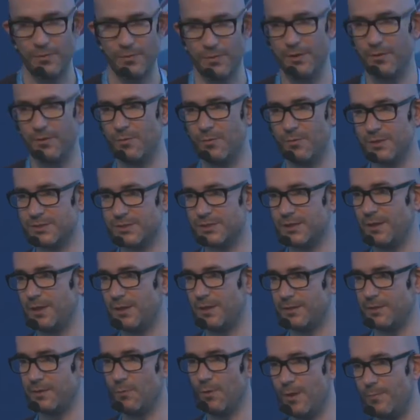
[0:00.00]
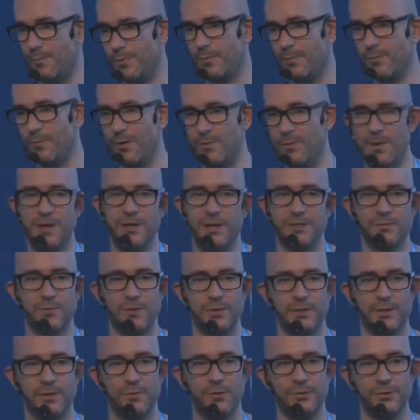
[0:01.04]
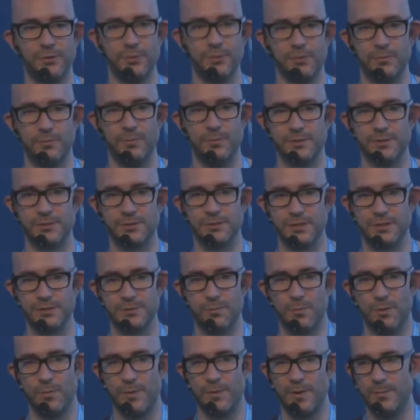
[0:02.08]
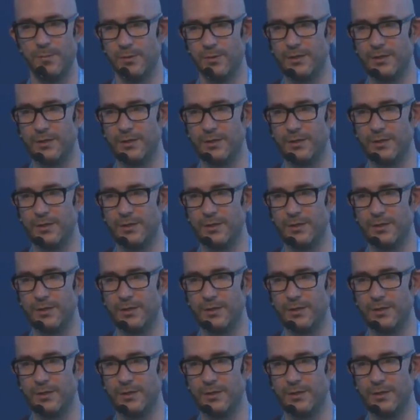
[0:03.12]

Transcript: they always say that the web on mobile is what they want to do because there's more people that